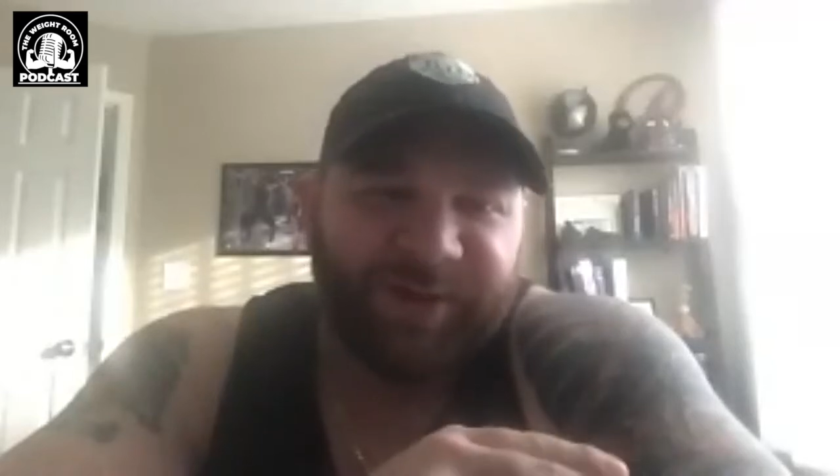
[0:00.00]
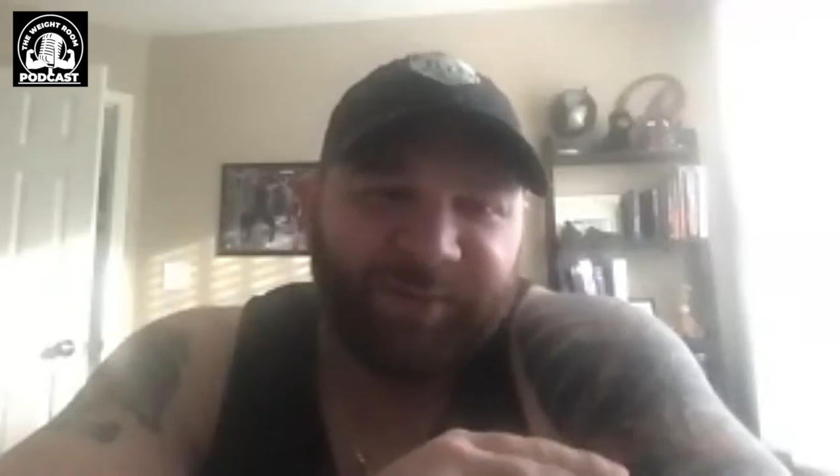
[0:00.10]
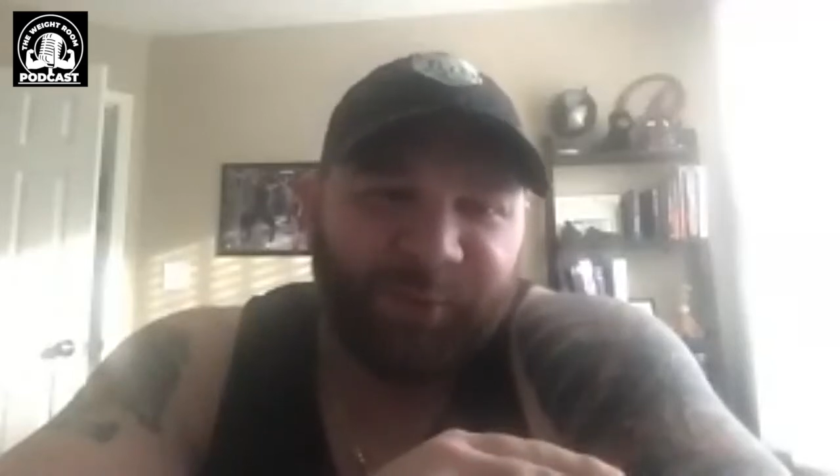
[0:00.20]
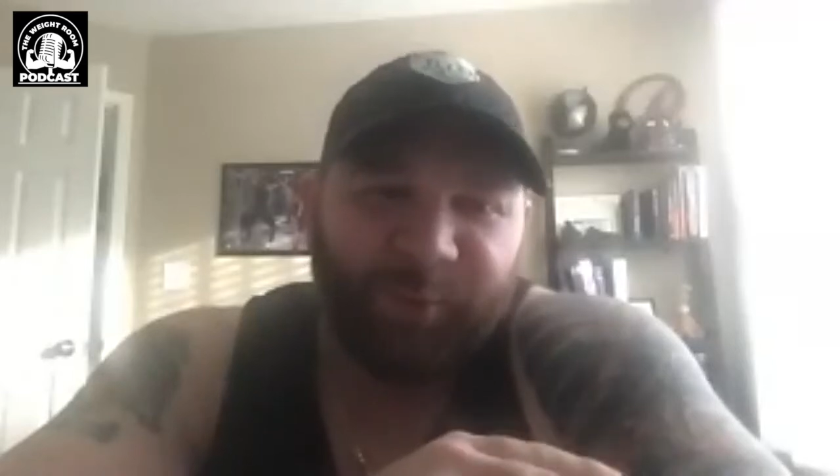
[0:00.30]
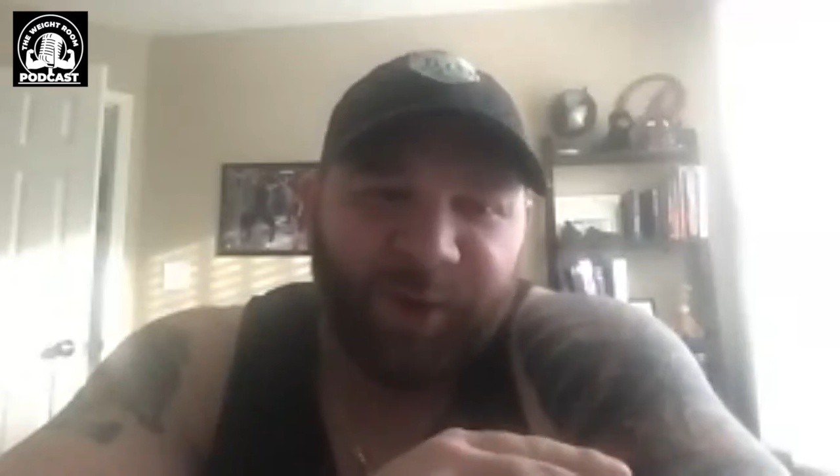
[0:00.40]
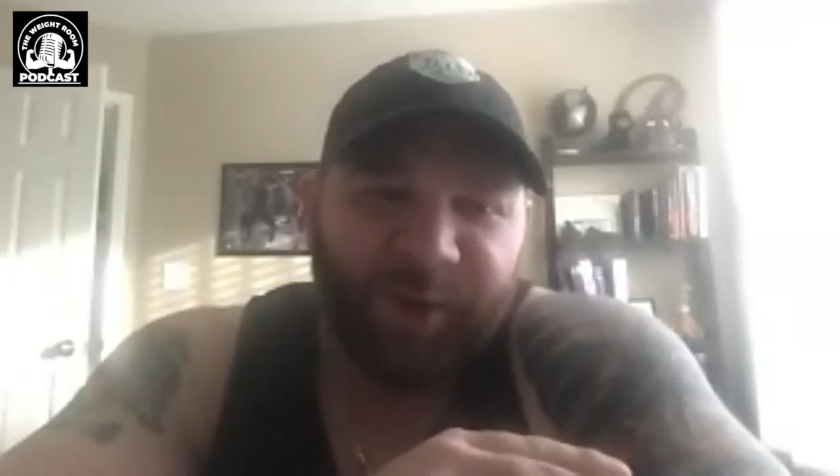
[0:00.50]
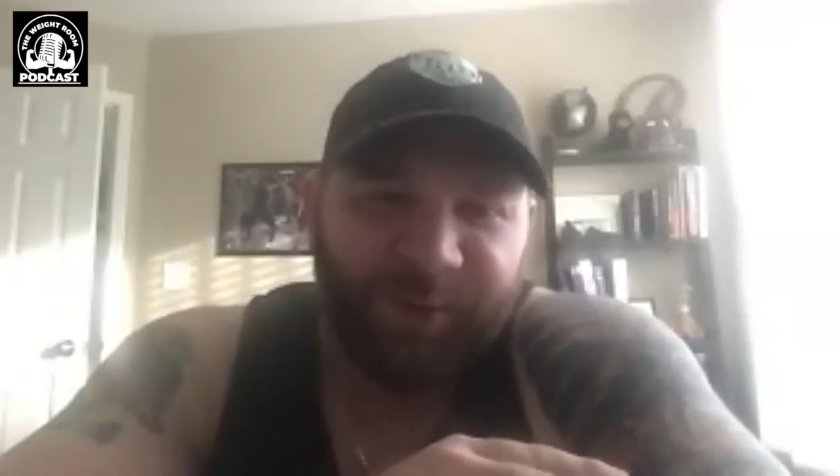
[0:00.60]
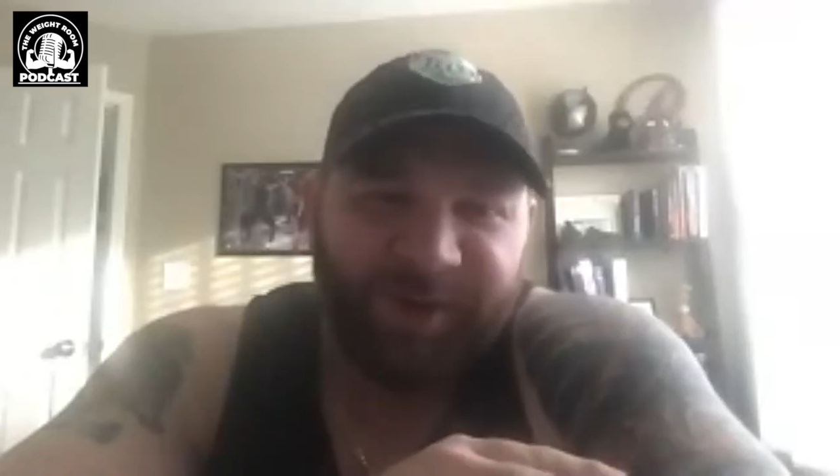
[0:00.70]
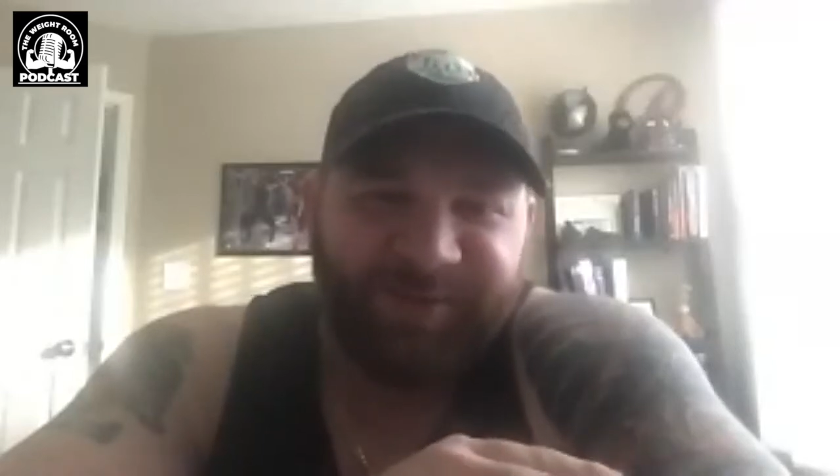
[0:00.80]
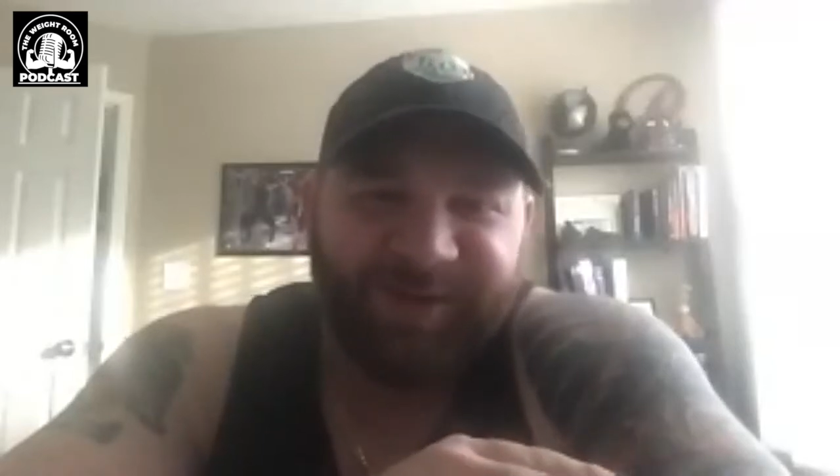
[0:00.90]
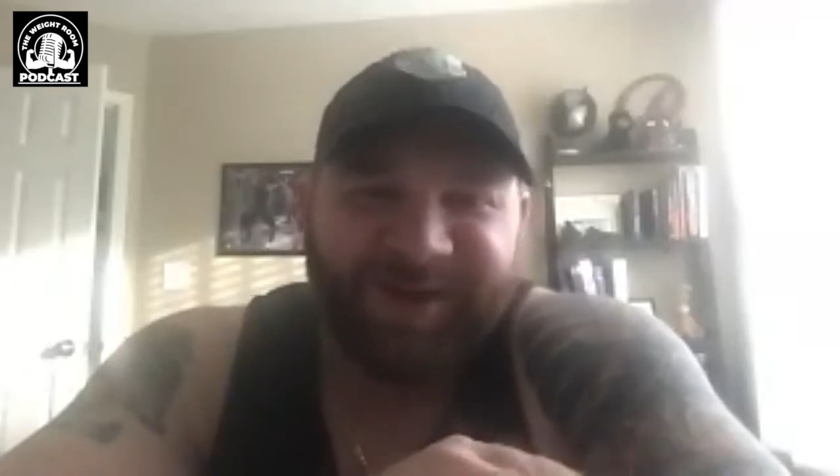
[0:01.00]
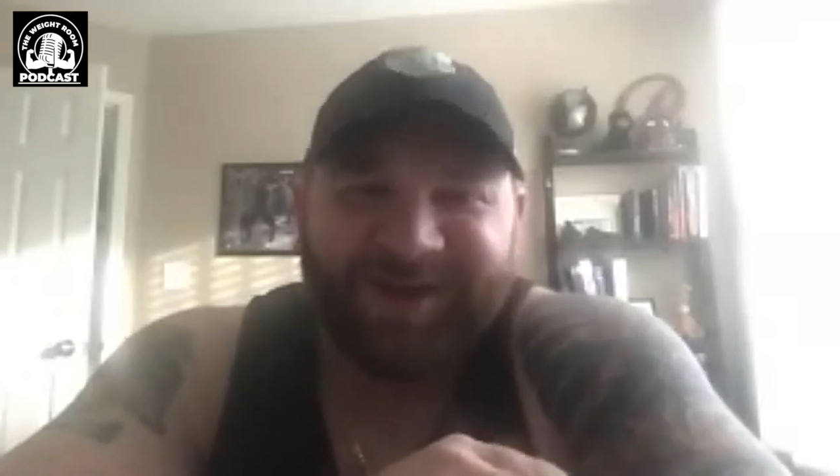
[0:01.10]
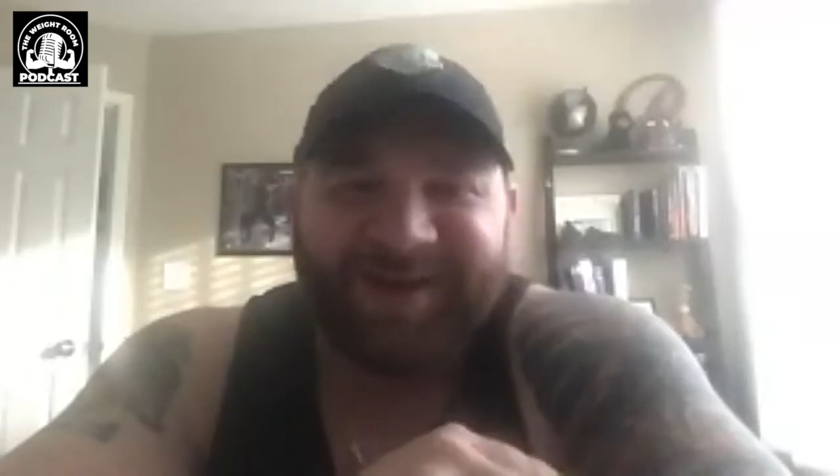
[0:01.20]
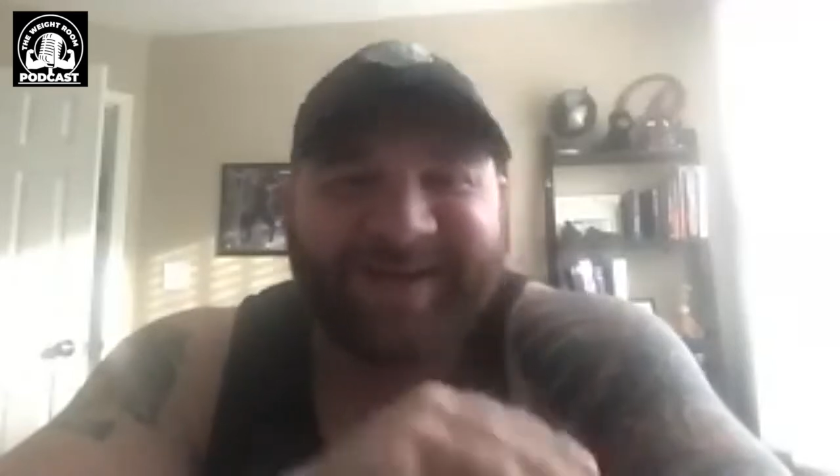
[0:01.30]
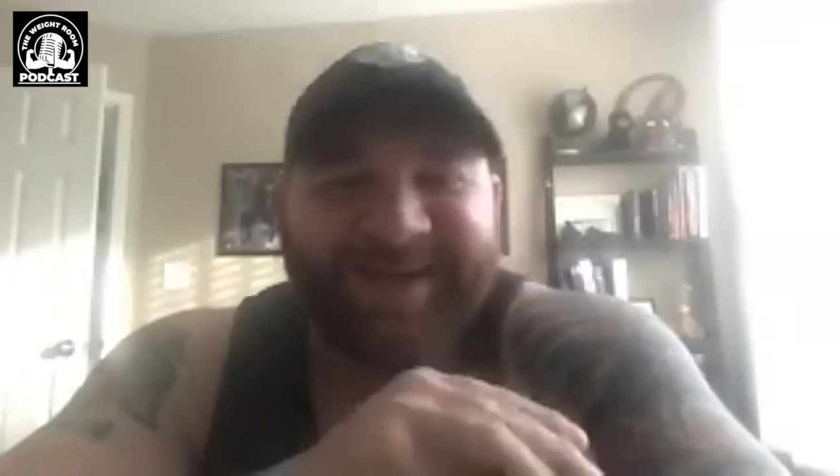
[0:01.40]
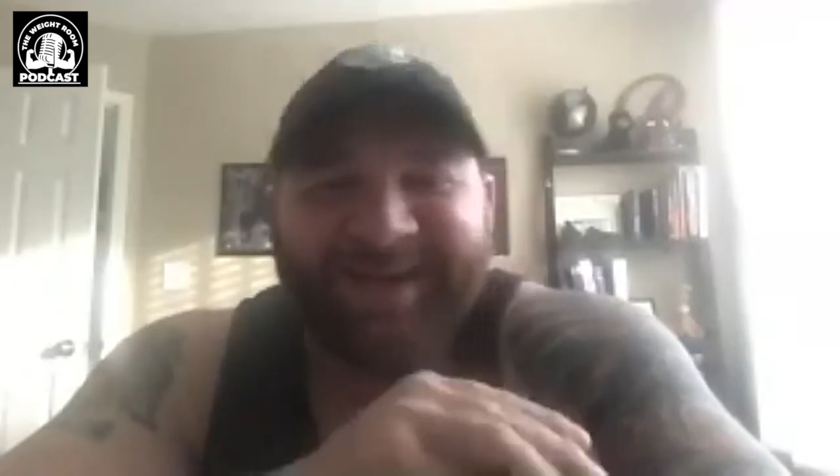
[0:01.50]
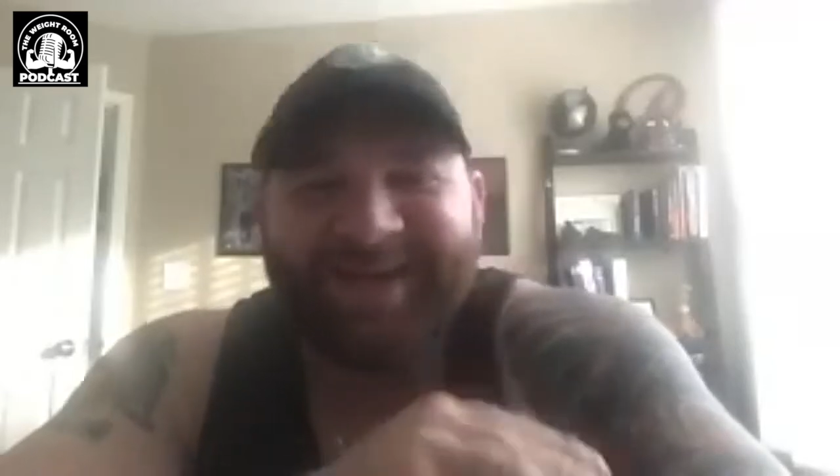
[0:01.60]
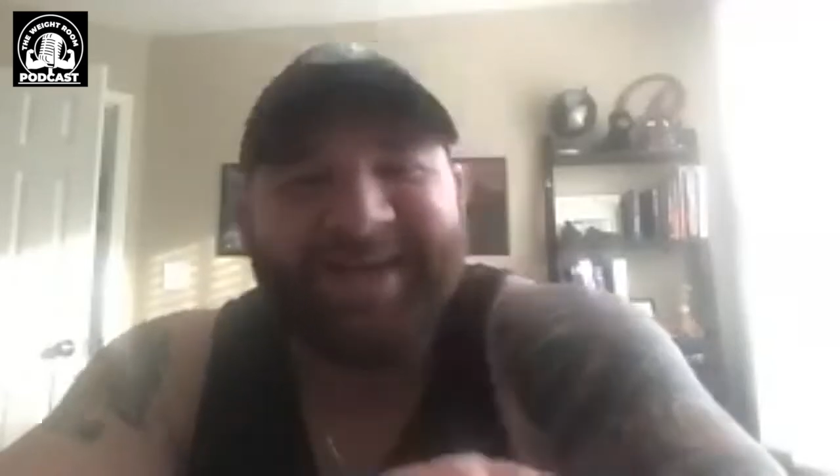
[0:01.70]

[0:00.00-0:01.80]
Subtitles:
is number one with it,